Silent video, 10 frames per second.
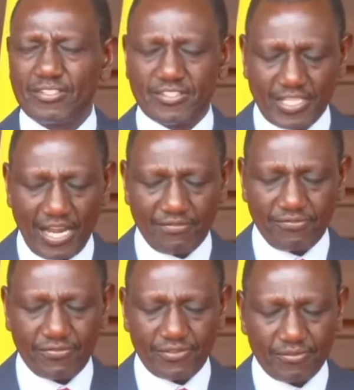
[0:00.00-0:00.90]

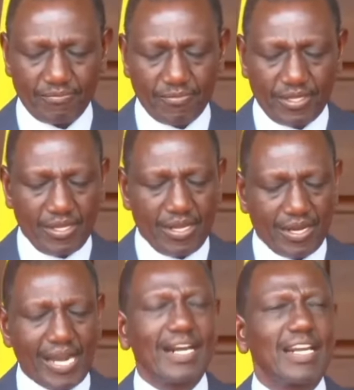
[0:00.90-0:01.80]
Staff
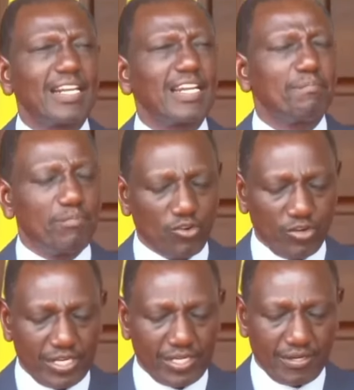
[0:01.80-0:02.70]
currently
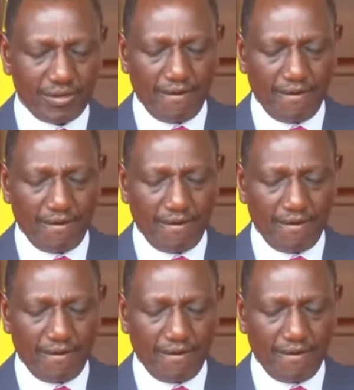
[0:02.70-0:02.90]
employed